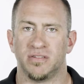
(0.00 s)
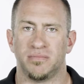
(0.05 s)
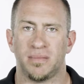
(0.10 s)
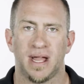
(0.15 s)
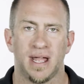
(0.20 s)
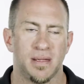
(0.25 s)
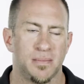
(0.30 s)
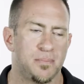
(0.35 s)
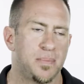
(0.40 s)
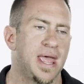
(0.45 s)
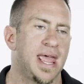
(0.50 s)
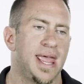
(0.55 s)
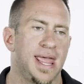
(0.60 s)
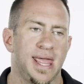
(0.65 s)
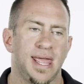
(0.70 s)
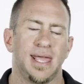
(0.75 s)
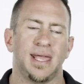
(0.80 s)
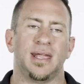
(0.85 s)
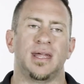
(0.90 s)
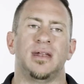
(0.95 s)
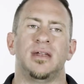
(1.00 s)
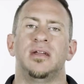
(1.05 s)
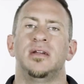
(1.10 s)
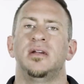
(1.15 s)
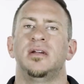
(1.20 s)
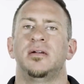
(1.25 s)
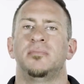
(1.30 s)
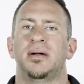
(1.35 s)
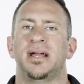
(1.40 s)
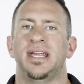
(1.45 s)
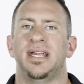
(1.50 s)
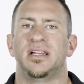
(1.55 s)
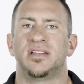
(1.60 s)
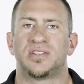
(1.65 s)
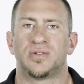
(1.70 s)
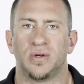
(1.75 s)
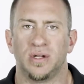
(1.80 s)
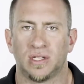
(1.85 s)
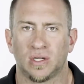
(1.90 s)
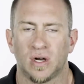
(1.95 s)
of my paying and my
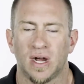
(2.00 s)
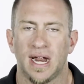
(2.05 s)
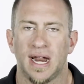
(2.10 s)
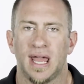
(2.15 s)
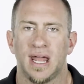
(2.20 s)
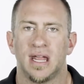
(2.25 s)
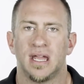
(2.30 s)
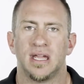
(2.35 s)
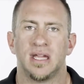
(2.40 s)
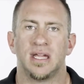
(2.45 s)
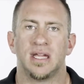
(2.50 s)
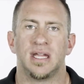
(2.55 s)
history with credit.